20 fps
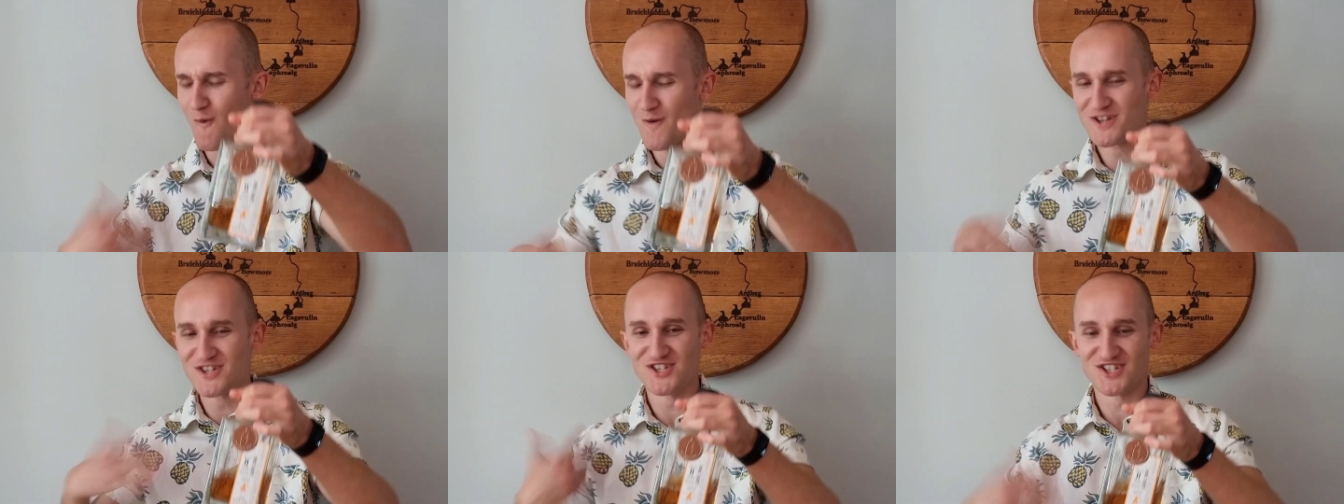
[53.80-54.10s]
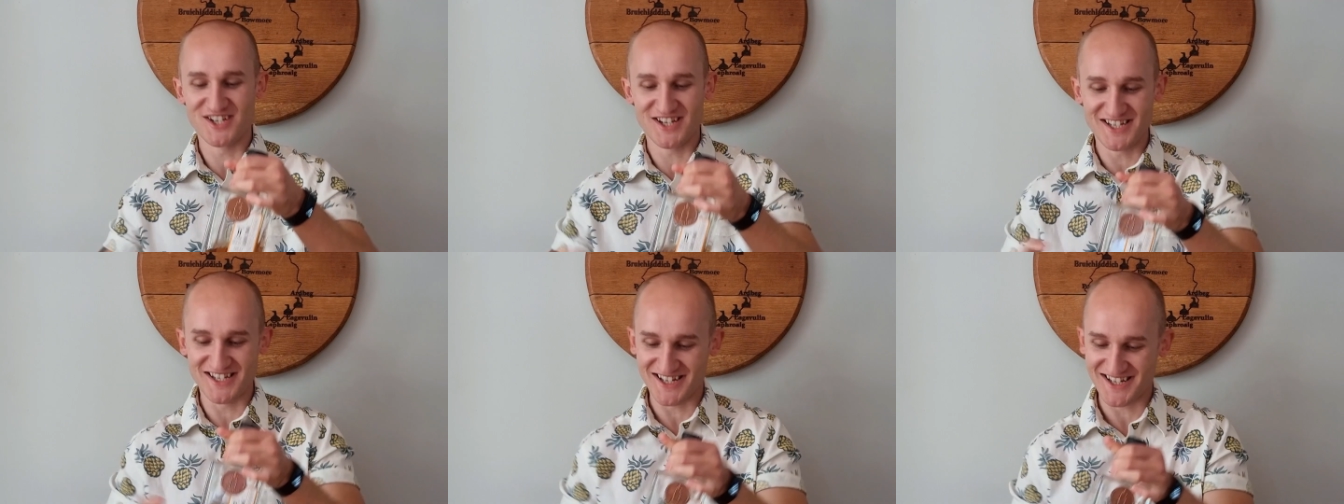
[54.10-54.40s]

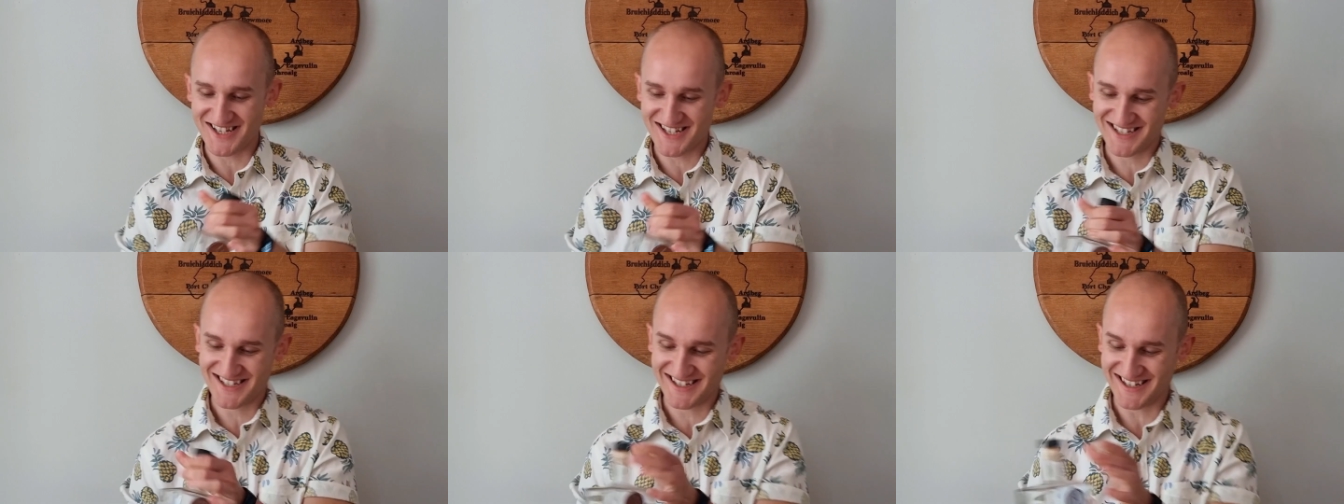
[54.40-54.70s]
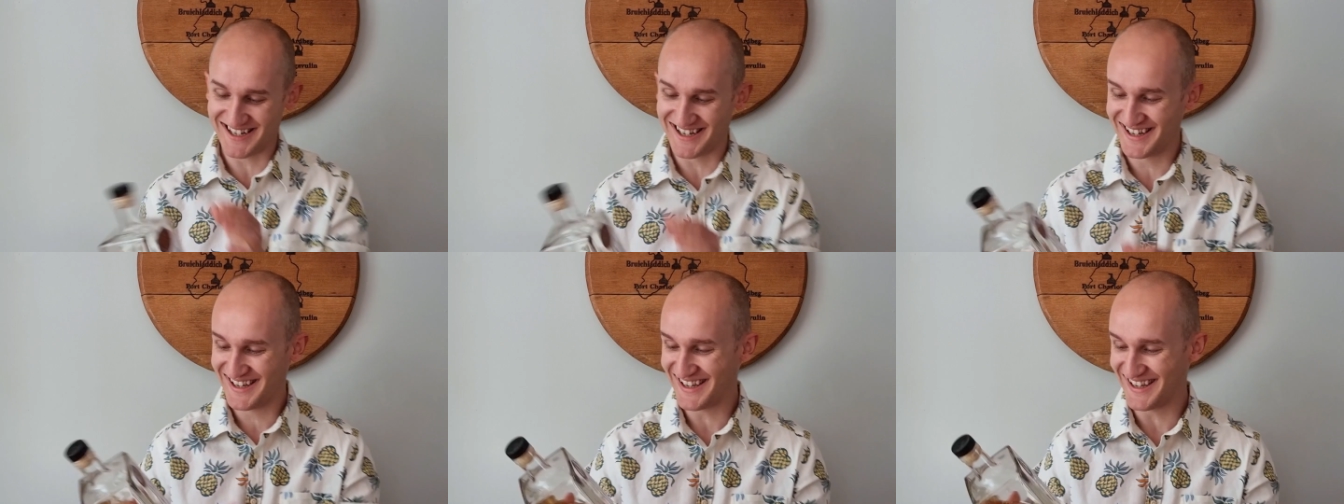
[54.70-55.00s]
Jesus.
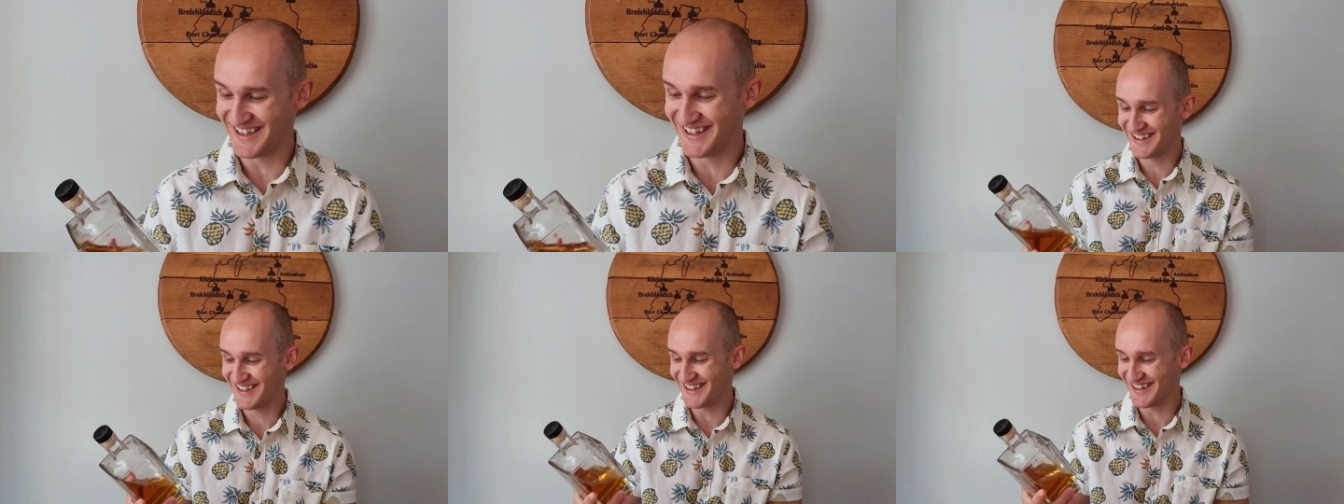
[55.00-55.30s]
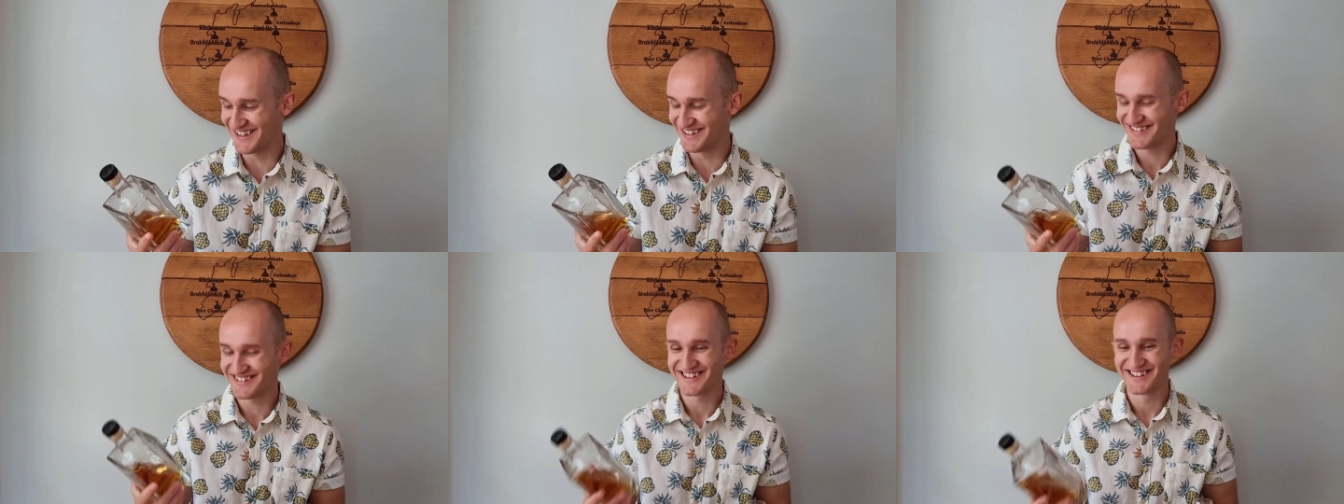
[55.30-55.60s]

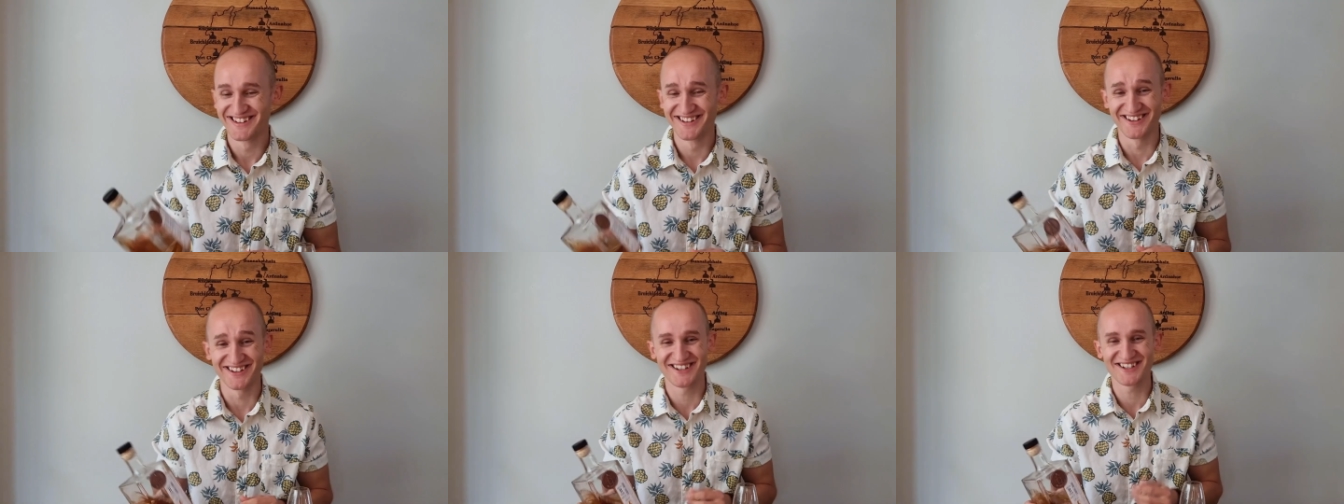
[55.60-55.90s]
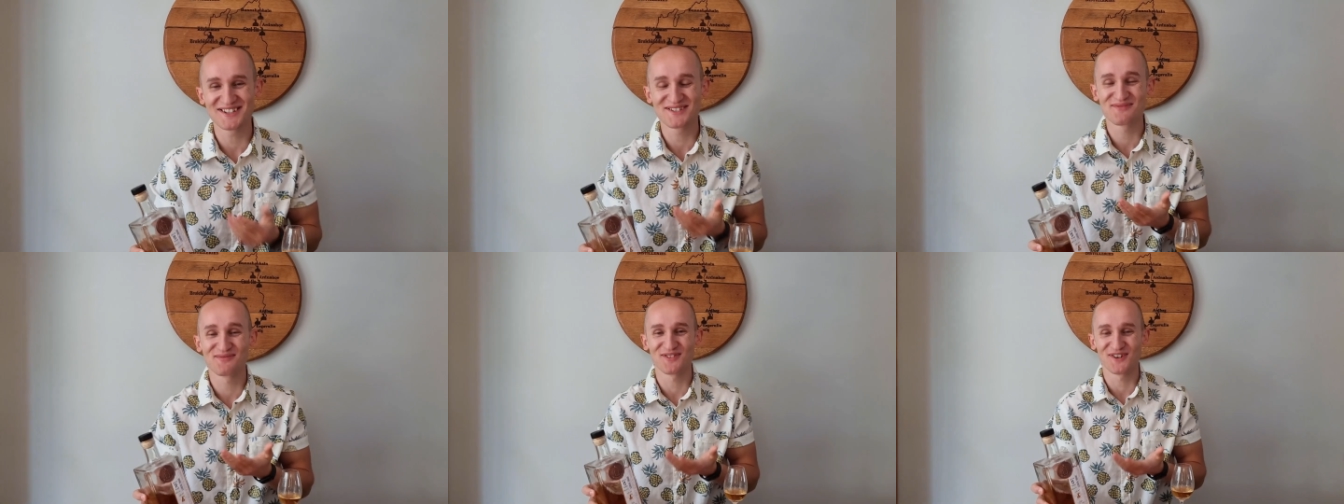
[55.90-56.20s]
it
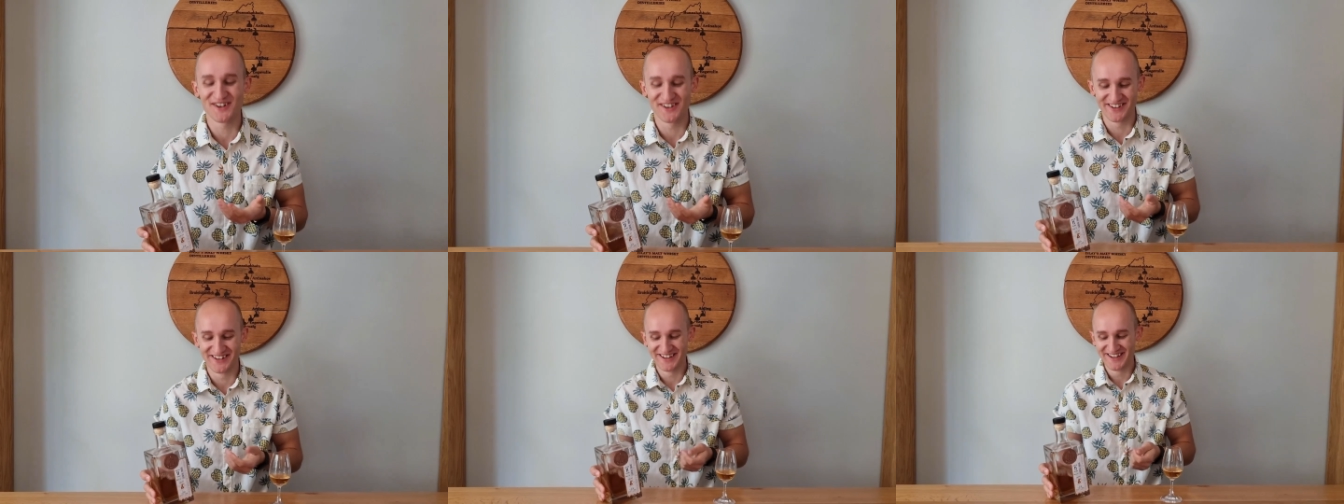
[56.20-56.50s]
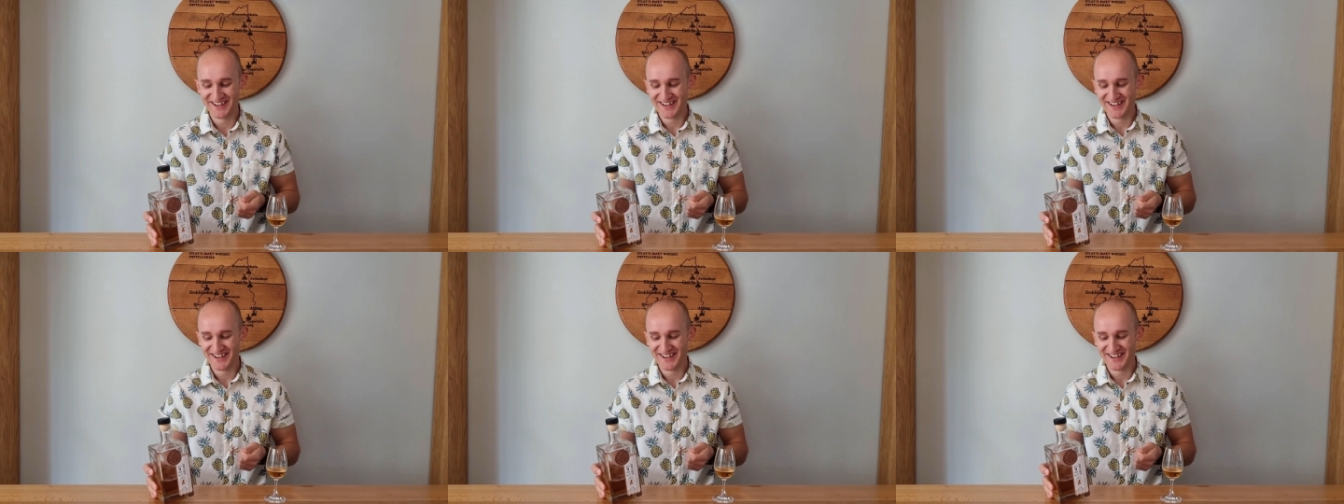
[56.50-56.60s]
is fun.